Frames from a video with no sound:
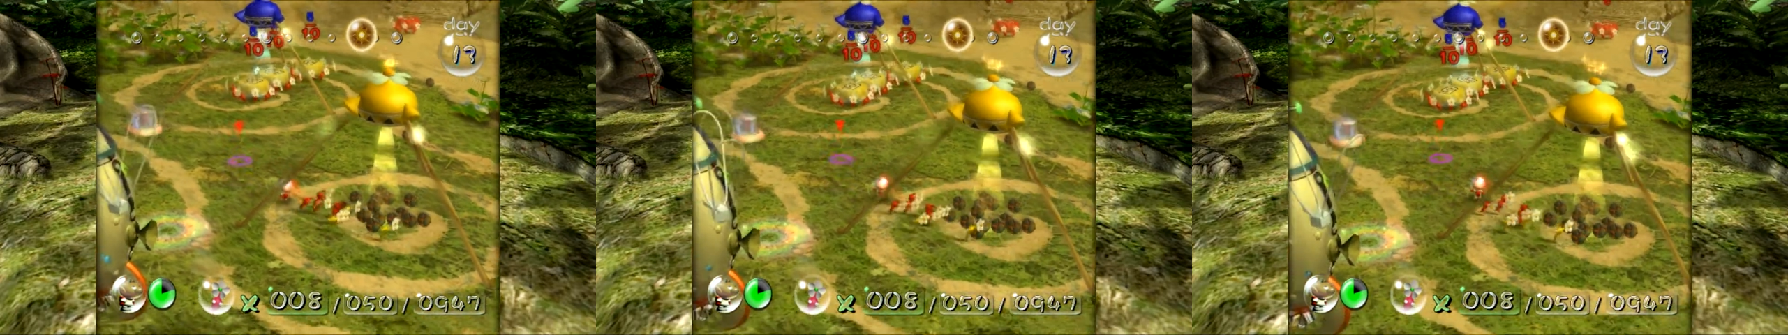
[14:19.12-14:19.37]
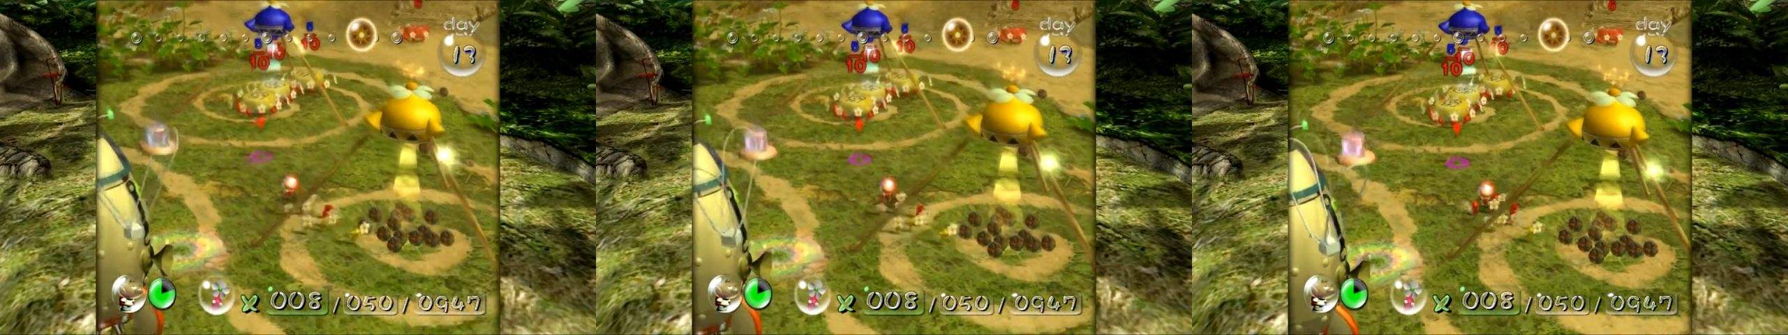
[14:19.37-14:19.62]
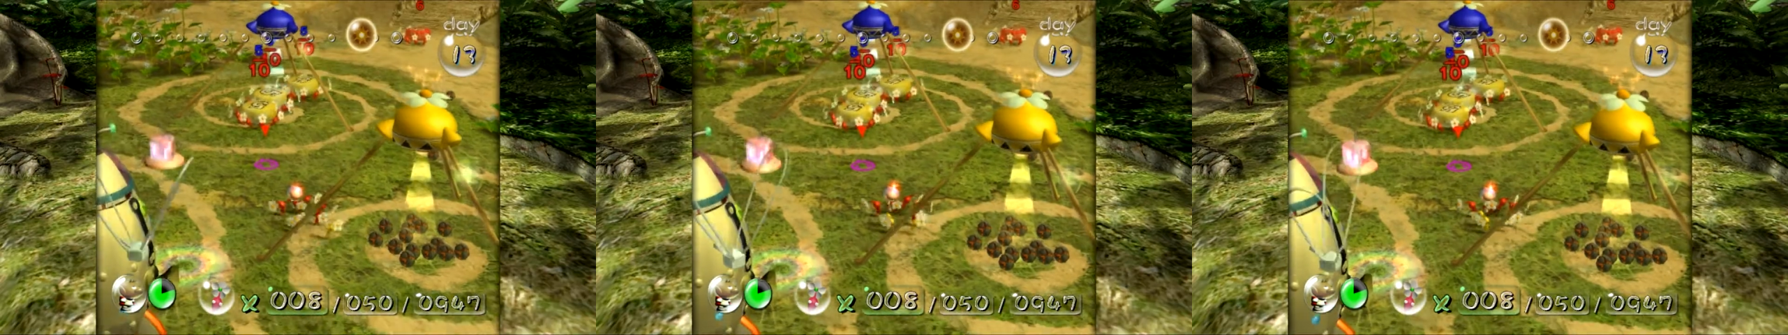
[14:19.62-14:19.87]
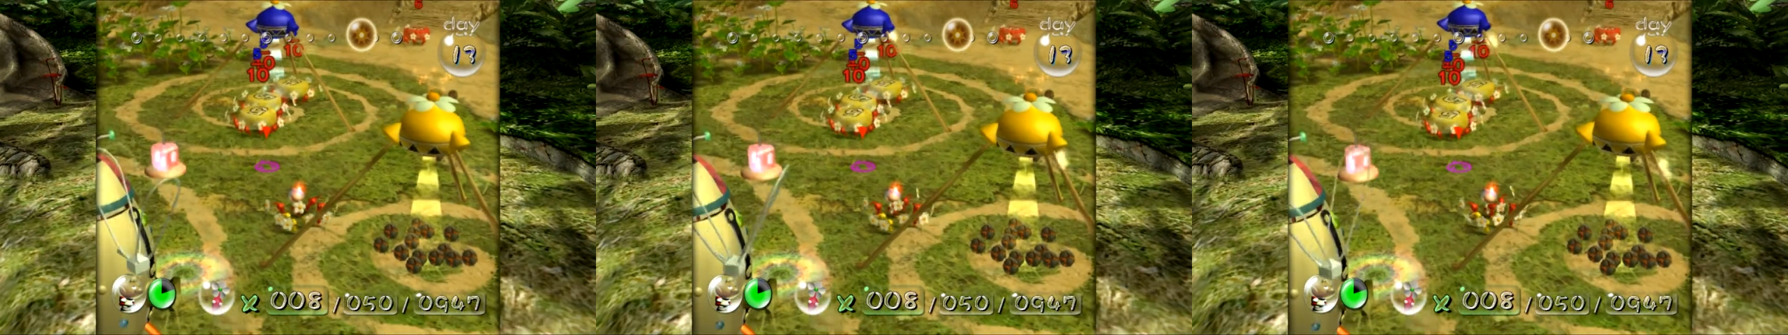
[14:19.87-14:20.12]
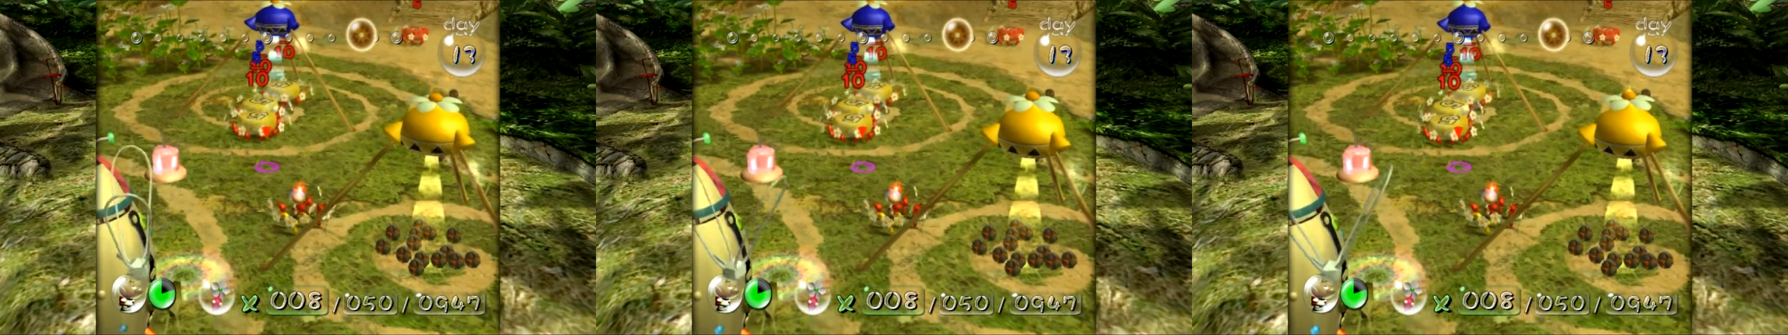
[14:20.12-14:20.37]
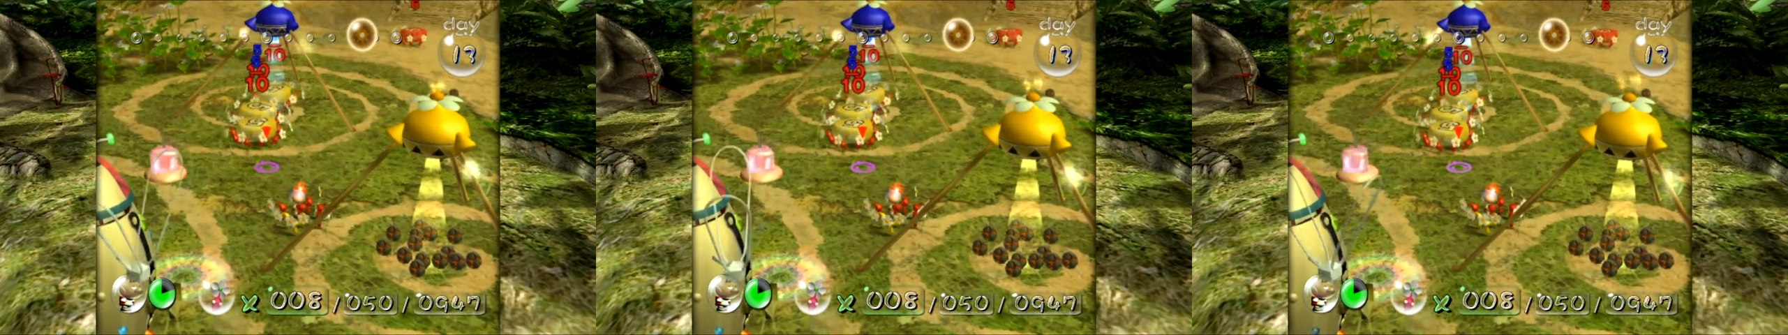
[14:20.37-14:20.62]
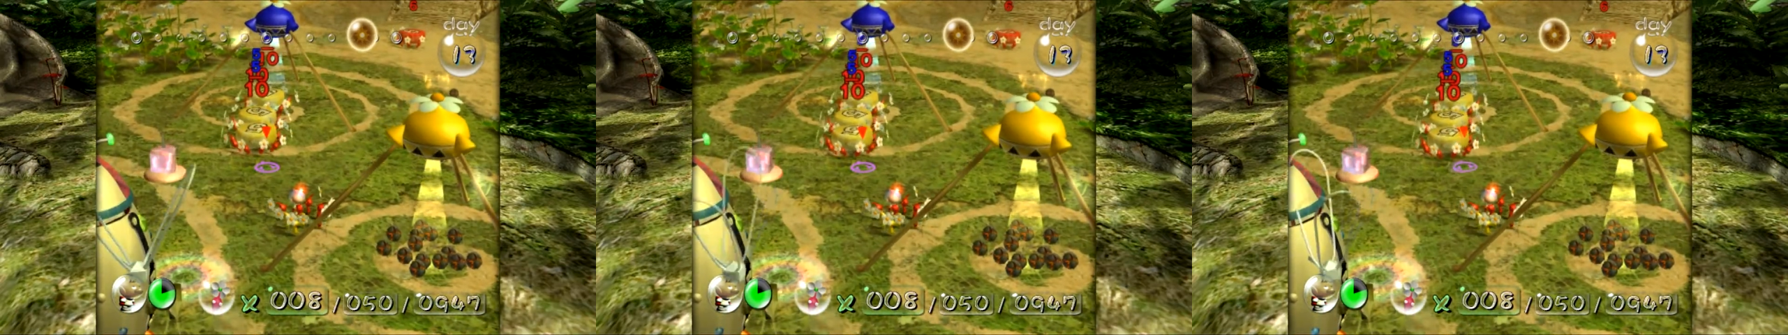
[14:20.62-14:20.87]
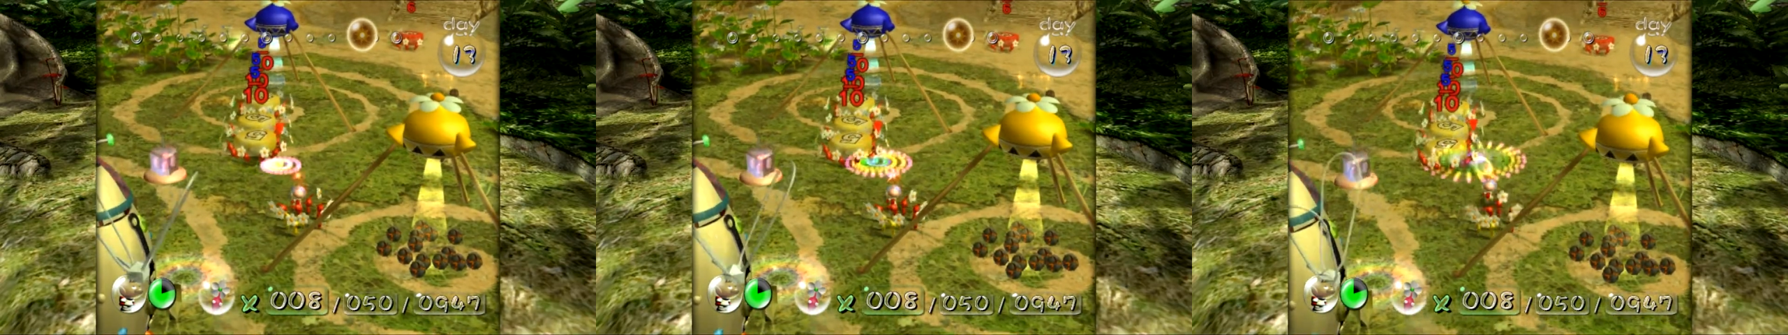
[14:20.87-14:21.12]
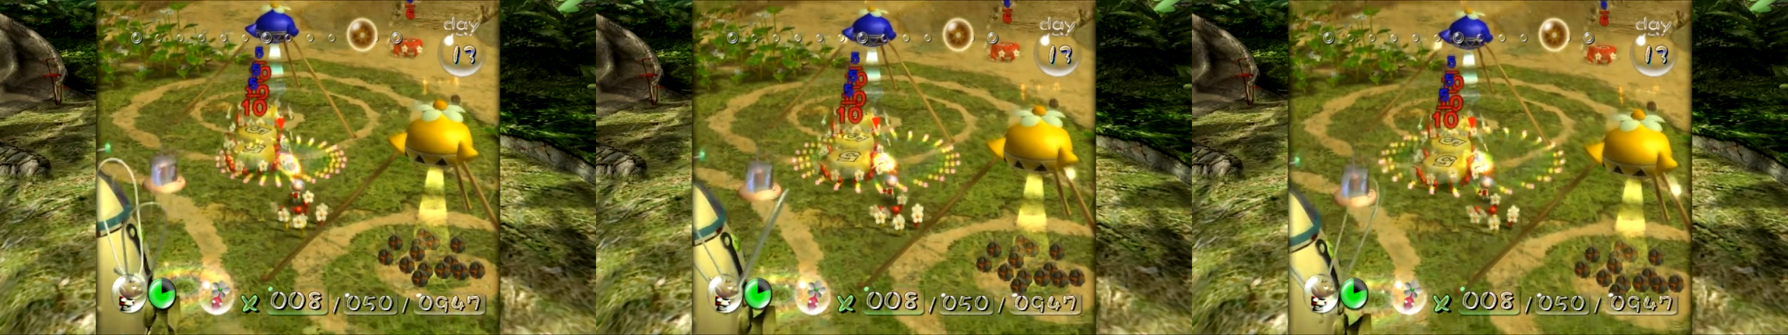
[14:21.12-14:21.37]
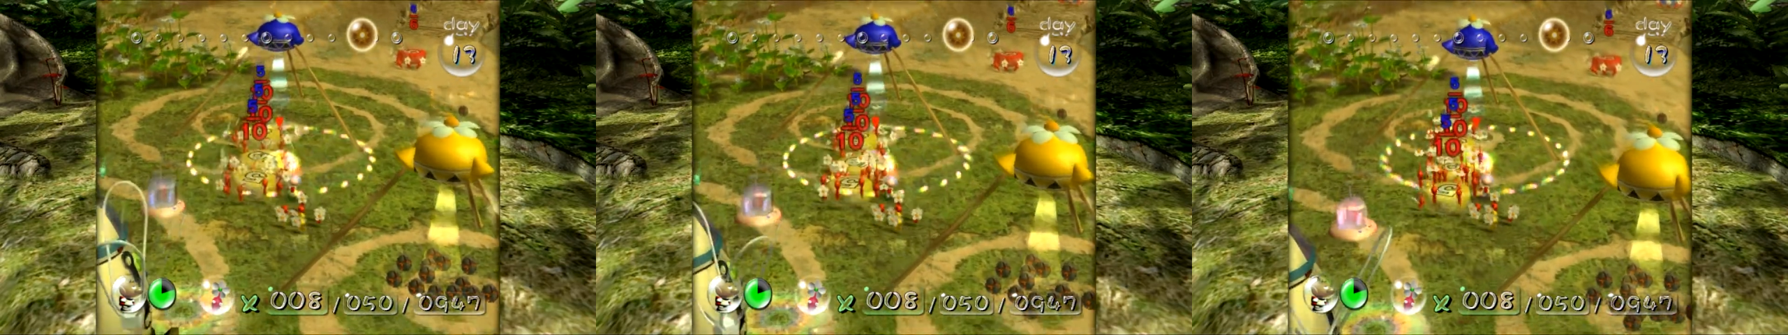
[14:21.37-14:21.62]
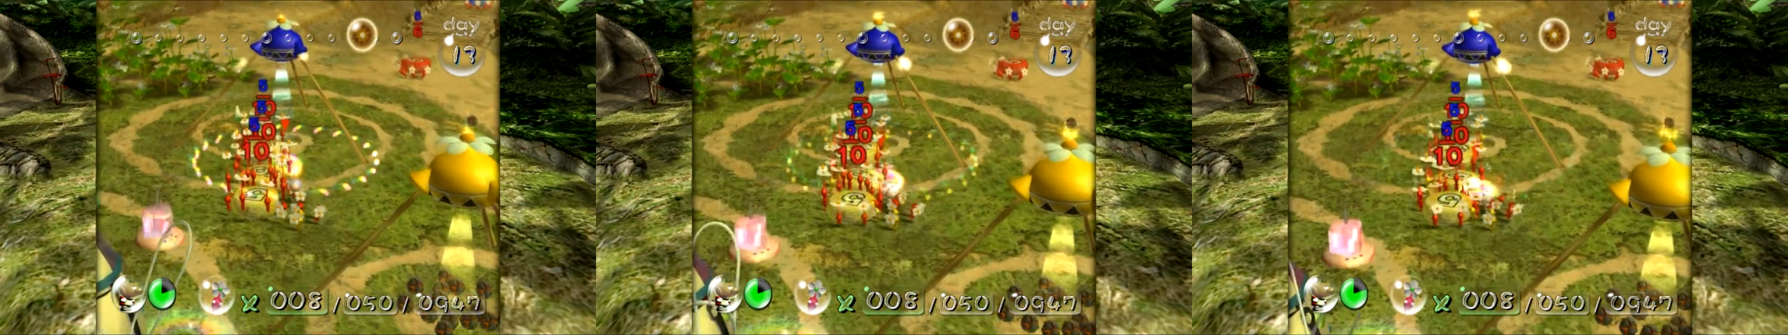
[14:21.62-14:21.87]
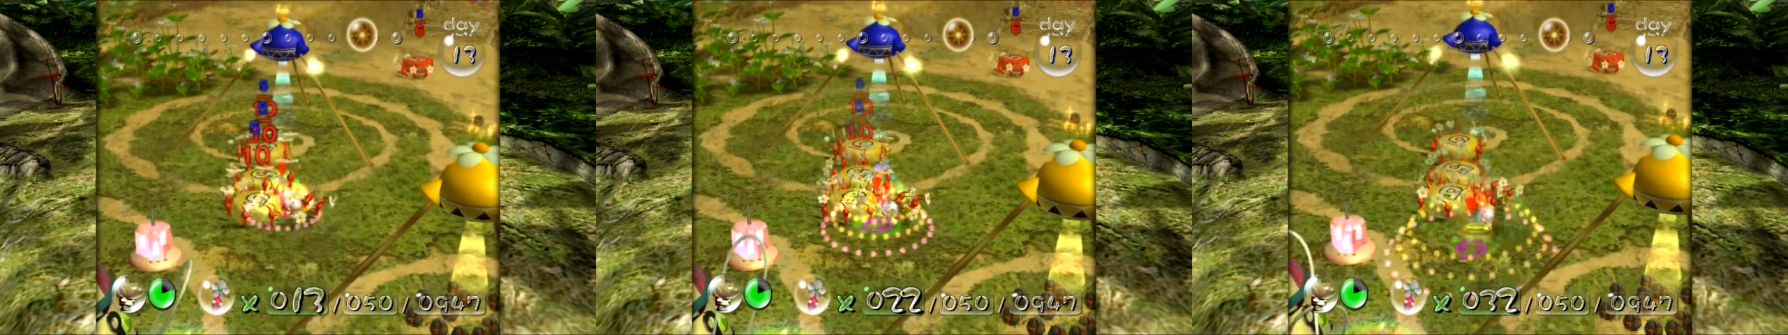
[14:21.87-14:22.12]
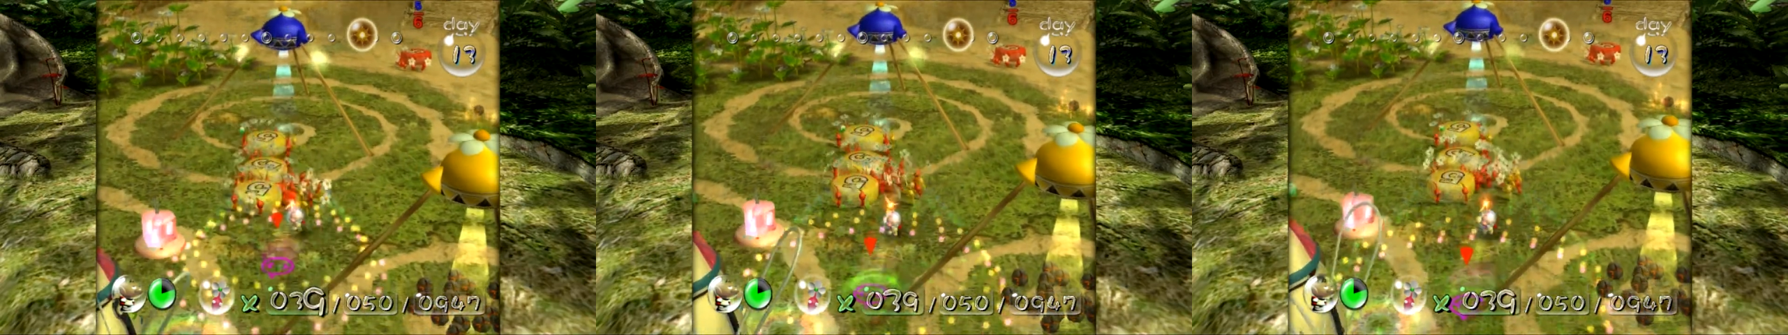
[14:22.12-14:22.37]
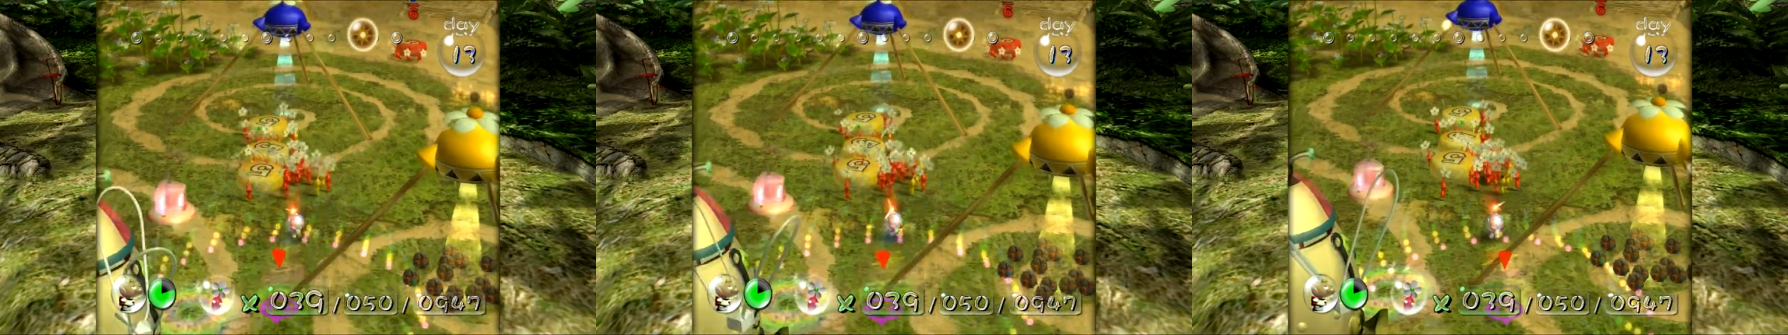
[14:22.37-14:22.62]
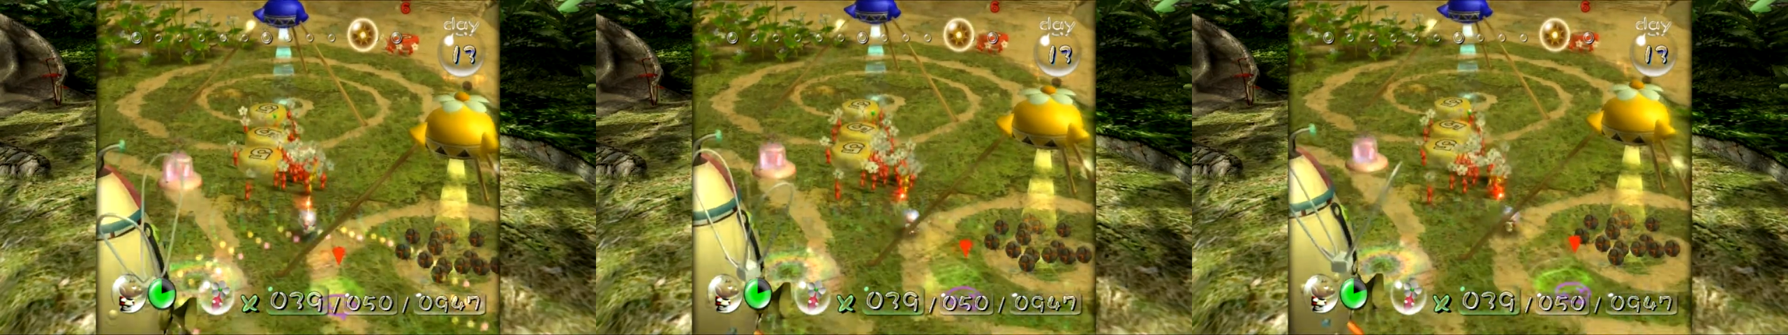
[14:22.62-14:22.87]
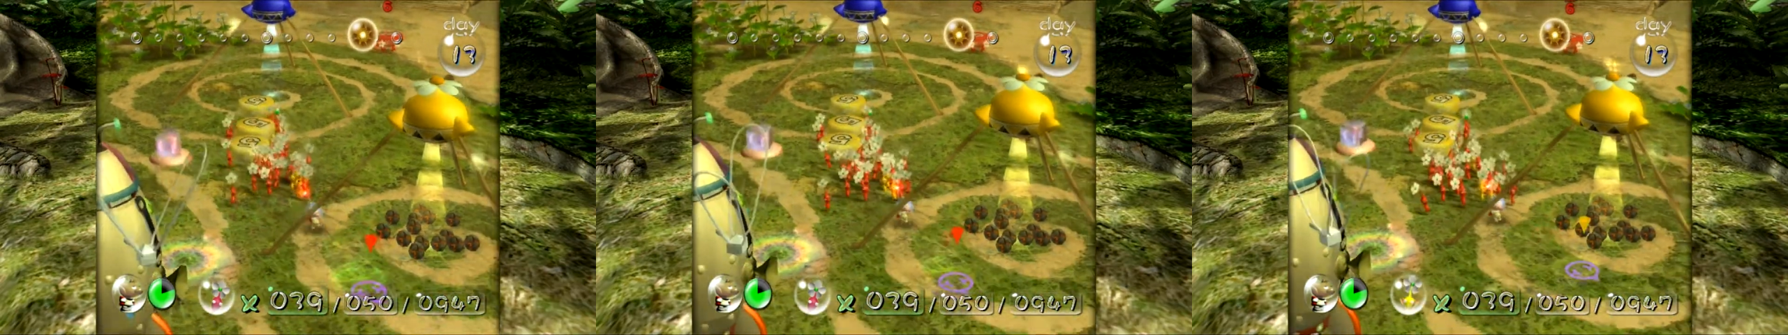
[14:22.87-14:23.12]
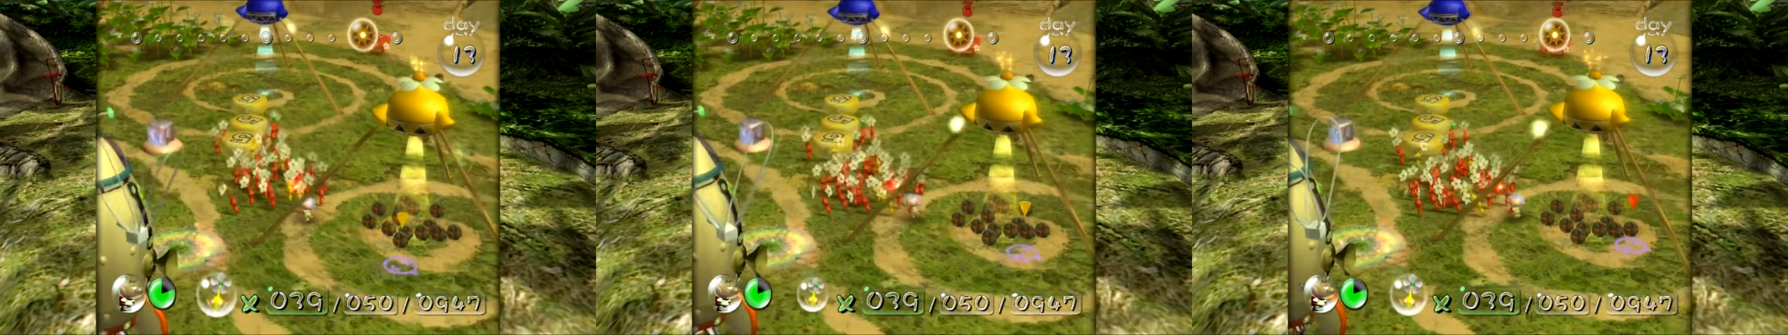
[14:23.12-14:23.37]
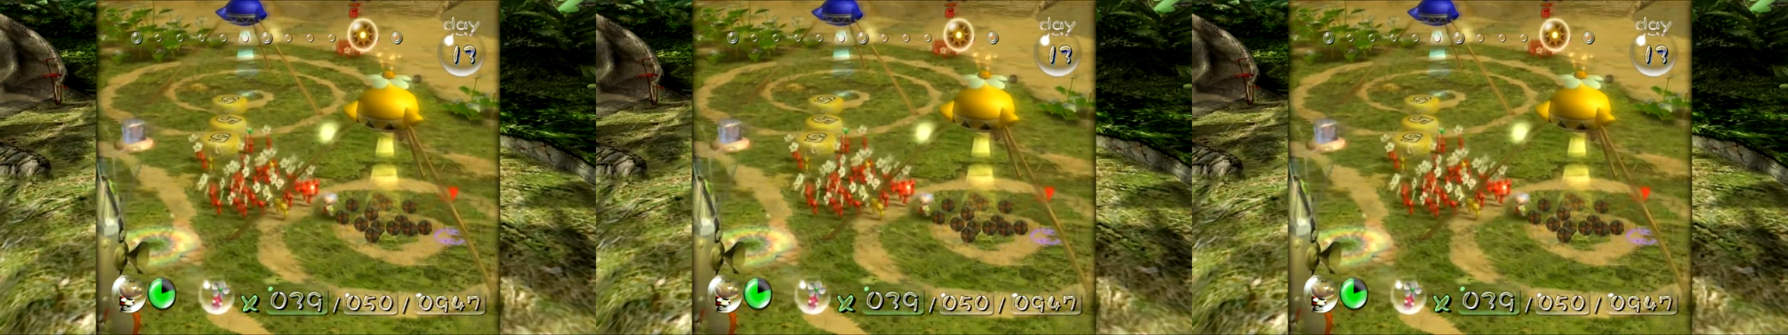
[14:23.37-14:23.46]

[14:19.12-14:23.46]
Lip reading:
No face is visible, so there are no lips to read.